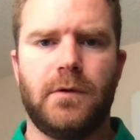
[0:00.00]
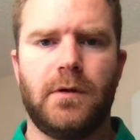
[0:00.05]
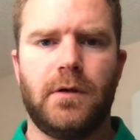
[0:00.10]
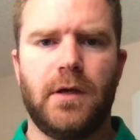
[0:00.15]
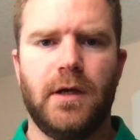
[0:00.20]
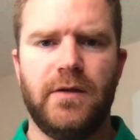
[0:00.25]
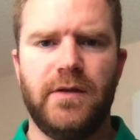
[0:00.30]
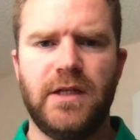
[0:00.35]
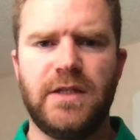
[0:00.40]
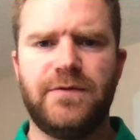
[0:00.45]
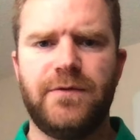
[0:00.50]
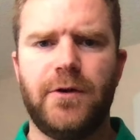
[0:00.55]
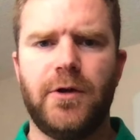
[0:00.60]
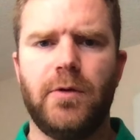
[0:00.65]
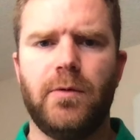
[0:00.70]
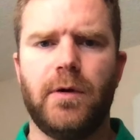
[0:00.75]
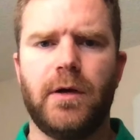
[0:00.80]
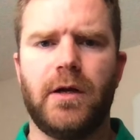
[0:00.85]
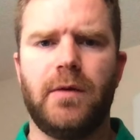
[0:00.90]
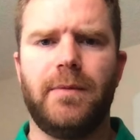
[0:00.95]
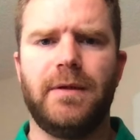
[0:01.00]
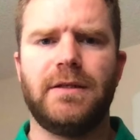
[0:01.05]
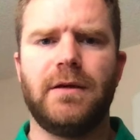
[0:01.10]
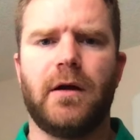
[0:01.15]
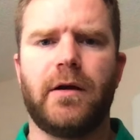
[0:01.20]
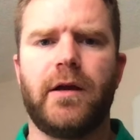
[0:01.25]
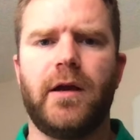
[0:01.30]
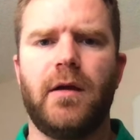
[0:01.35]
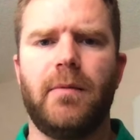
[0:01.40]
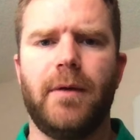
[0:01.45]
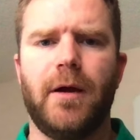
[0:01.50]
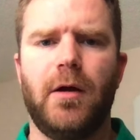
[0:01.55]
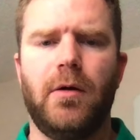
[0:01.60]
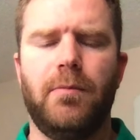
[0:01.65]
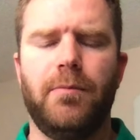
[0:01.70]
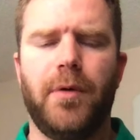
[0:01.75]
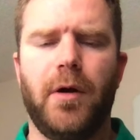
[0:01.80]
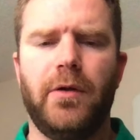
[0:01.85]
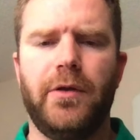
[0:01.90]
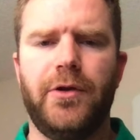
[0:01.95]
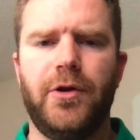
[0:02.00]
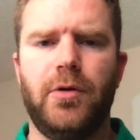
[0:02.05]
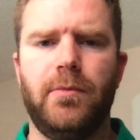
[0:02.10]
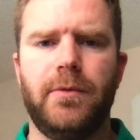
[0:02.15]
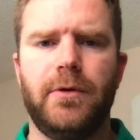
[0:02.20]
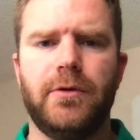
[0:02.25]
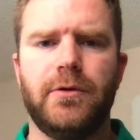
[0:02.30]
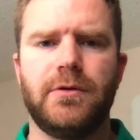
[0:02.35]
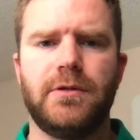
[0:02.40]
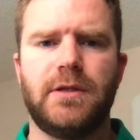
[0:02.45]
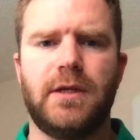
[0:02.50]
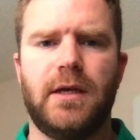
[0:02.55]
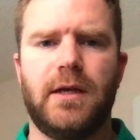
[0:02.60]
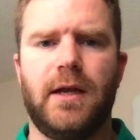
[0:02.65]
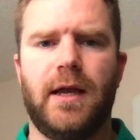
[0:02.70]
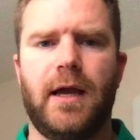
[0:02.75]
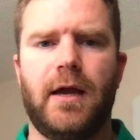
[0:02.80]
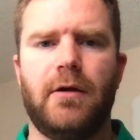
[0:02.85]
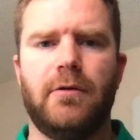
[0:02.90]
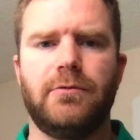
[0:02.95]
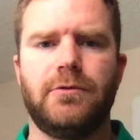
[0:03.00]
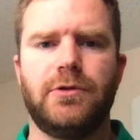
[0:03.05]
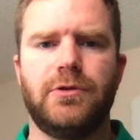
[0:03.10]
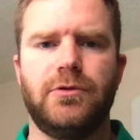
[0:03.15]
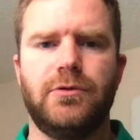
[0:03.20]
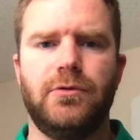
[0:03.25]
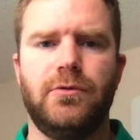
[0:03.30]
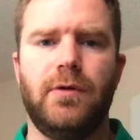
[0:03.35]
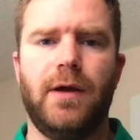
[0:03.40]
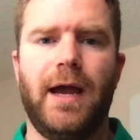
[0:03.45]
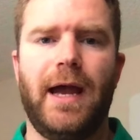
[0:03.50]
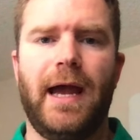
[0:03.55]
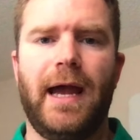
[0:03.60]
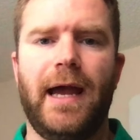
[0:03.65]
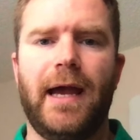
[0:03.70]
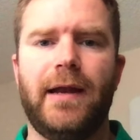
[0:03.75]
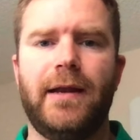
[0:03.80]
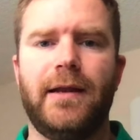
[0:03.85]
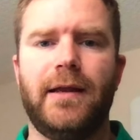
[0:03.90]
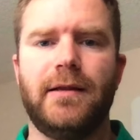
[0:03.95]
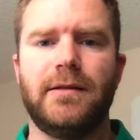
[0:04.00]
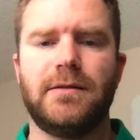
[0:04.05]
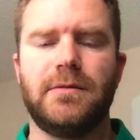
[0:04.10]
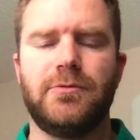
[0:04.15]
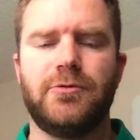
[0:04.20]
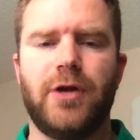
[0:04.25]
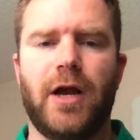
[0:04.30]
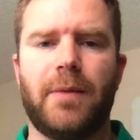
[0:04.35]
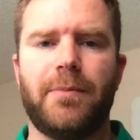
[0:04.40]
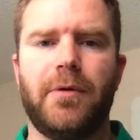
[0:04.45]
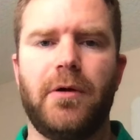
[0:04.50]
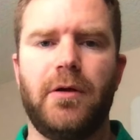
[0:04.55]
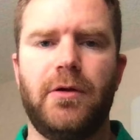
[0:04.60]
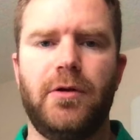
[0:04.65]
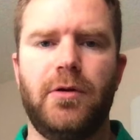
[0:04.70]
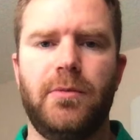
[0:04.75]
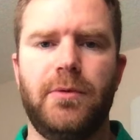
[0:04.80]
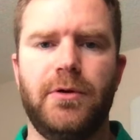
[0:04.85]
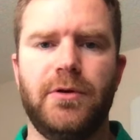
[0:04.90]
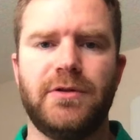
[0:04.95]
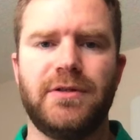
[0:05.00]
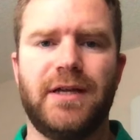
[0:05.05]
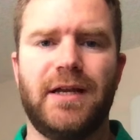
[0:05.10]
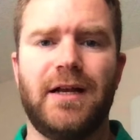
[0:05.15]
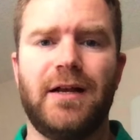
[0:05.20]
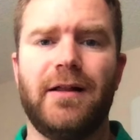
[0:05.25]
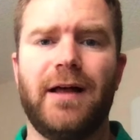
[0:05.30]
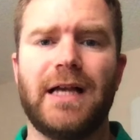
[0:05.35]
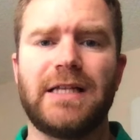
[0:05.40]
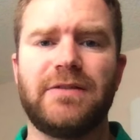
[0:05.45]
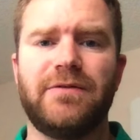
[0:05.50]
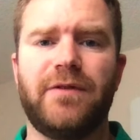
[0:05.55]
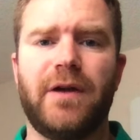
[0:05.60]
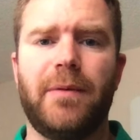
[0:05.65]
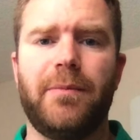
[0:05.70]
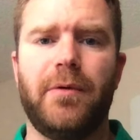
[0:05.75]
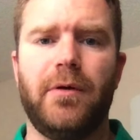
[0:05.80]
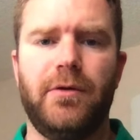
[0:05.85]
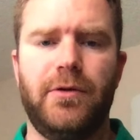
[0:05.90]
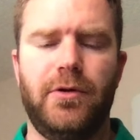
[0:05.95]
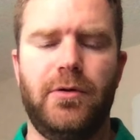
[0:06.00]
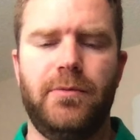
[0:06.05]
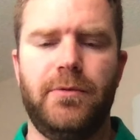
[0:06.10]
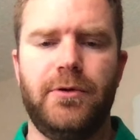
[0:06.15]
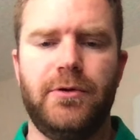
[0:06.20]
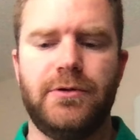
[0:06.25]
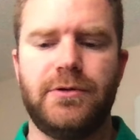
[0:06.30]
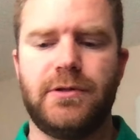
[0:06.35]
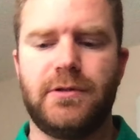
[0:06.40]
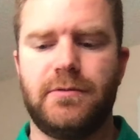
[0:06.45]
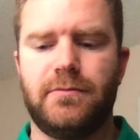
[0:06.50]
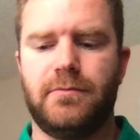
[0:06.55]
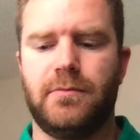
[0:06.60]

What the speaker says: In this video, we're going to be talking about polynomials and how to add and subtract polynomials and classify polynomials.